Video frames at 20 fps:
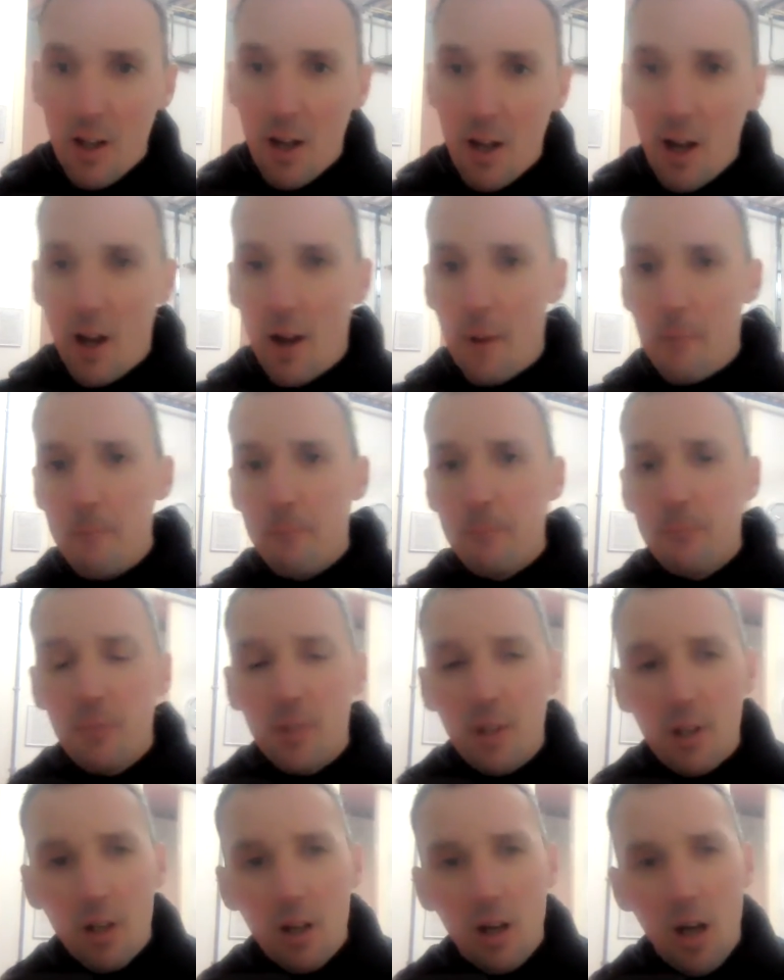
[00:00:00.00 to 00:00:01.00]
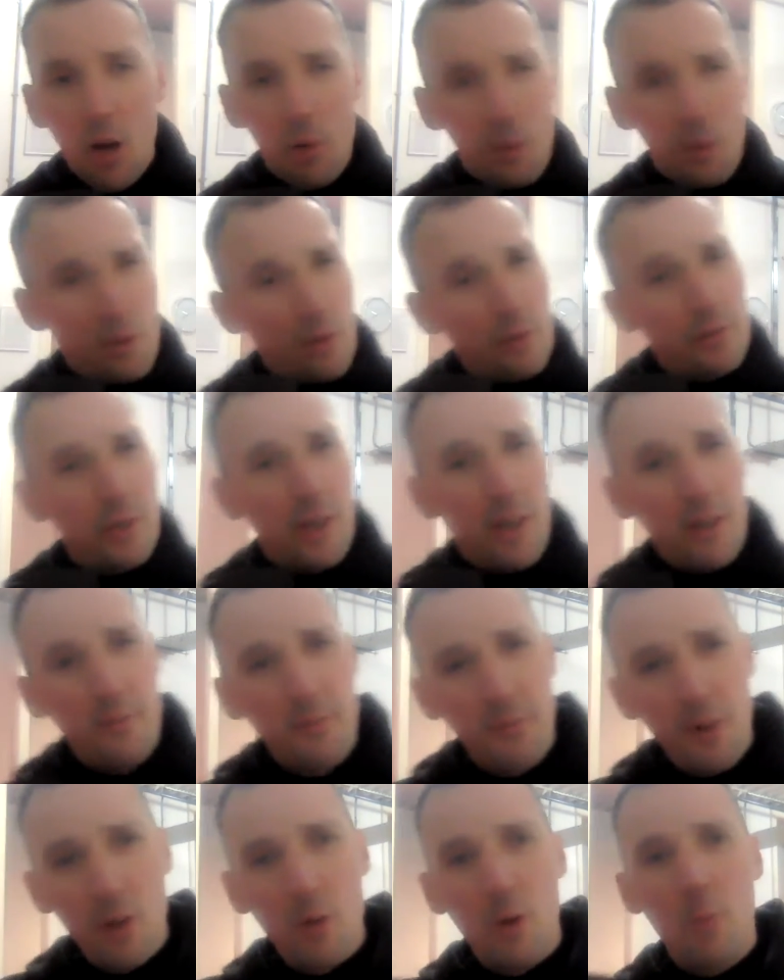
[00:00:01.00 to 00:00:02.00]
I would also have
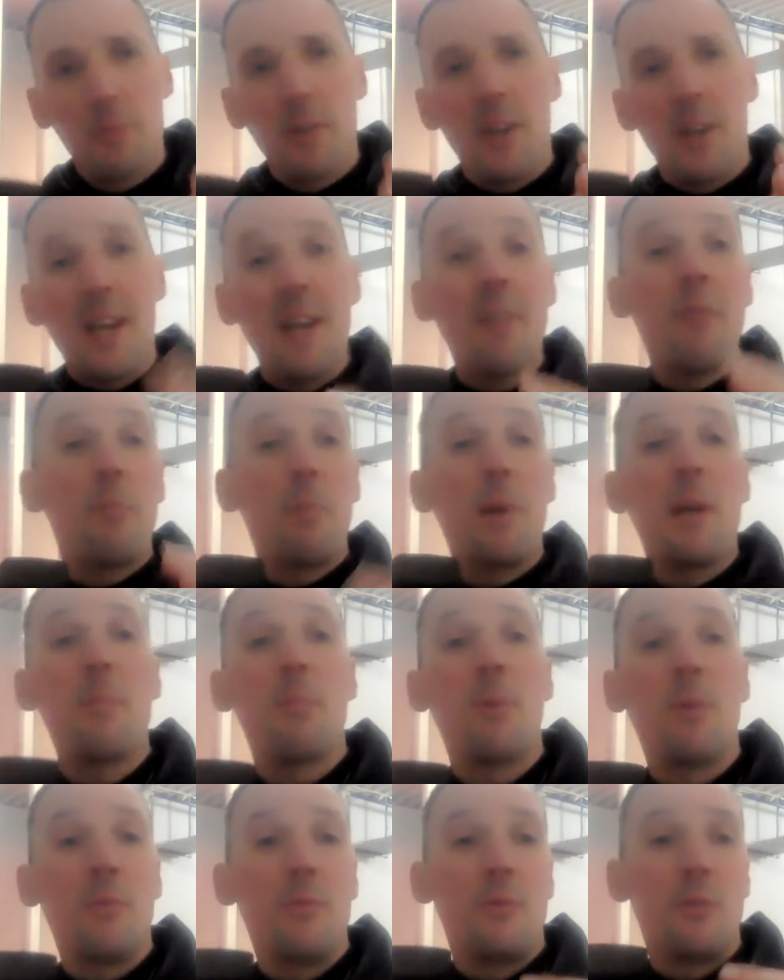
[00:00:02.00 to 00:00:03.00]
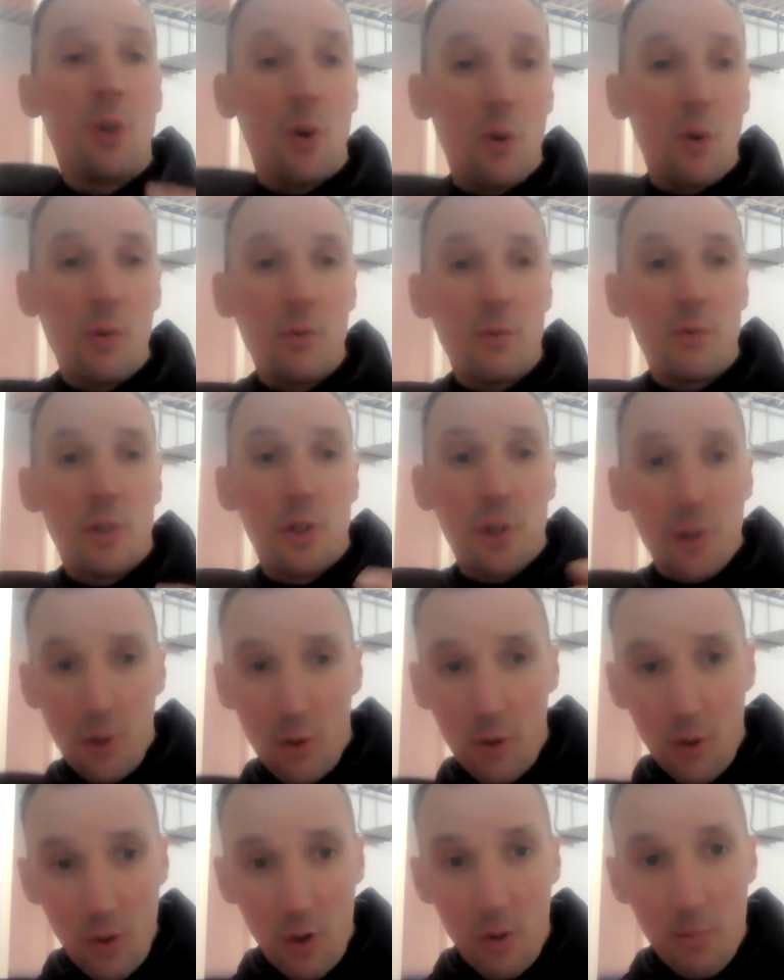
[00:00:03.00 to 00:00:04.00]
follow-ups if people don't
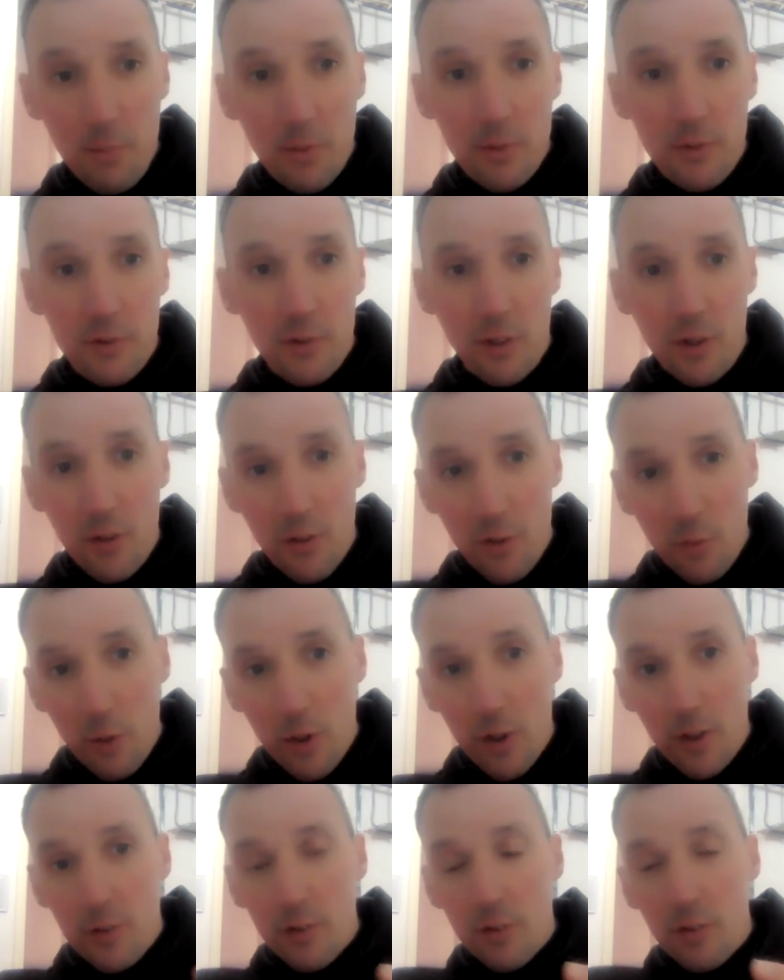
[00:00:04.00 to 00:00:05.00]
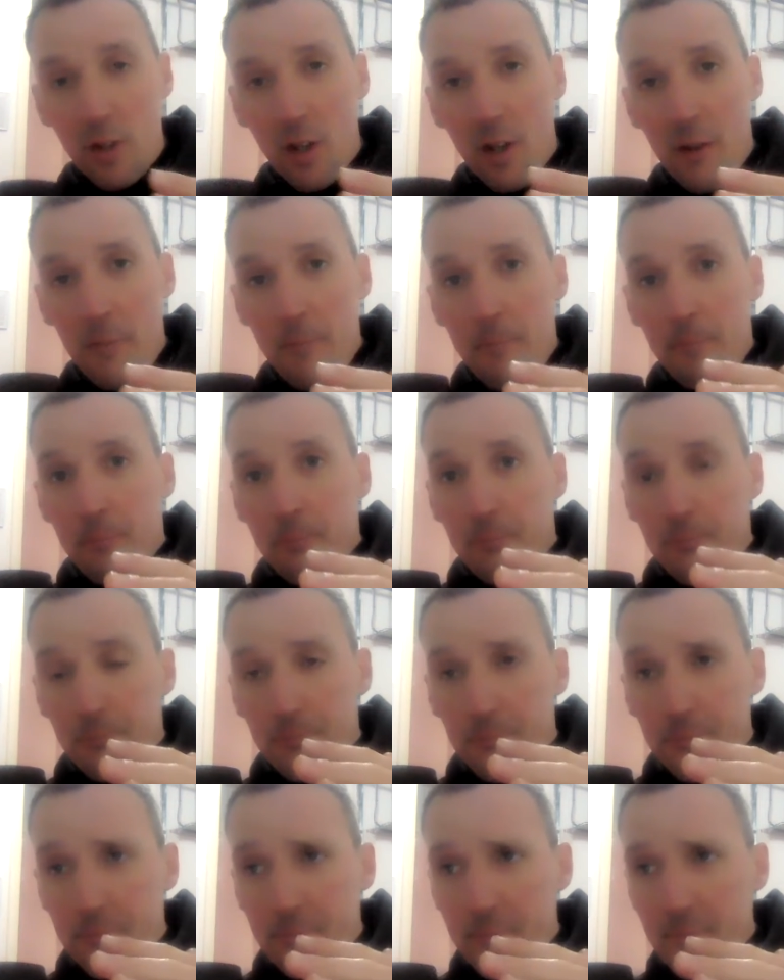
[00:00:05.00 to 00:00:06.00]
show up. So in other words,
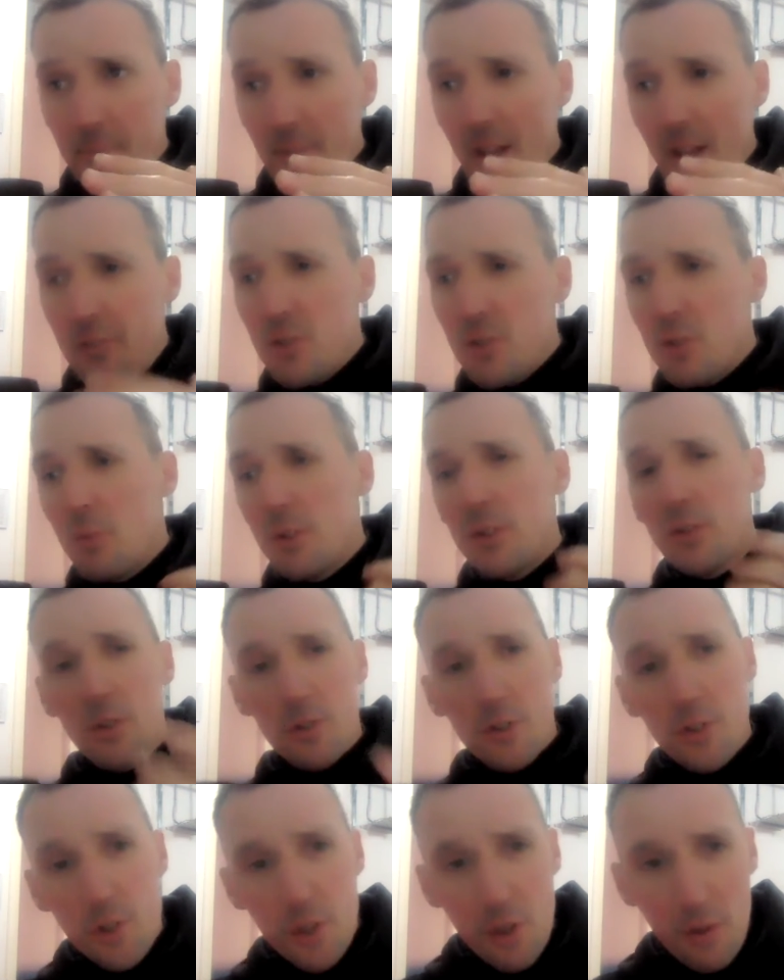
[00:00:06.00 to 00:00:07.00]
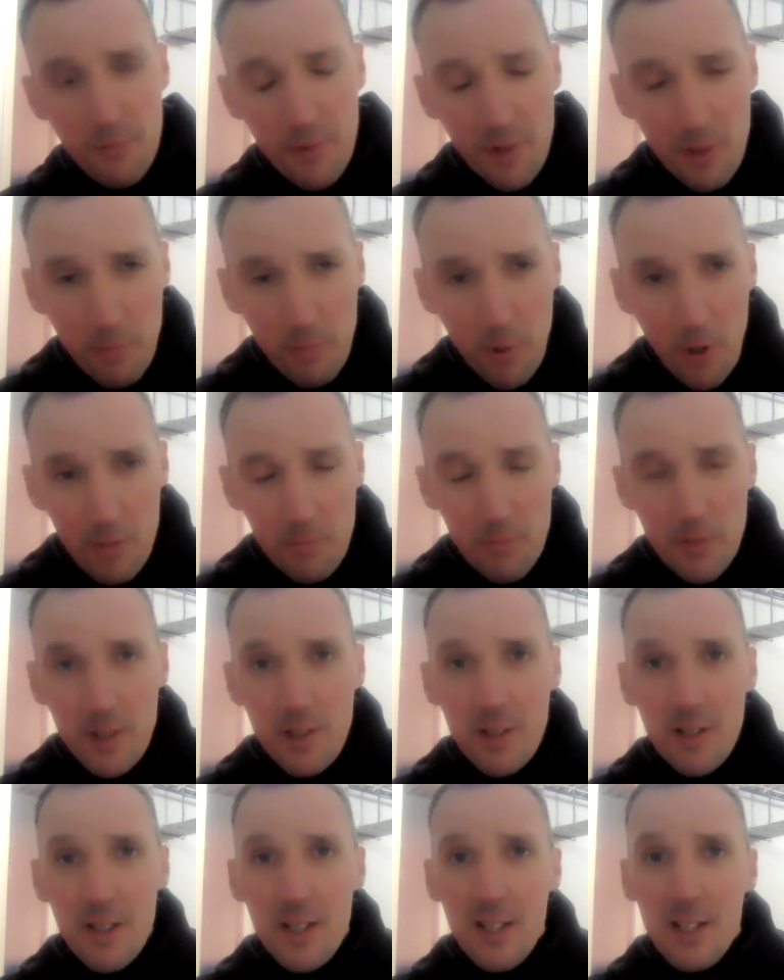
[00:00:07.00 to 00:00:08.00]
if someone doesn't show up for an appointment,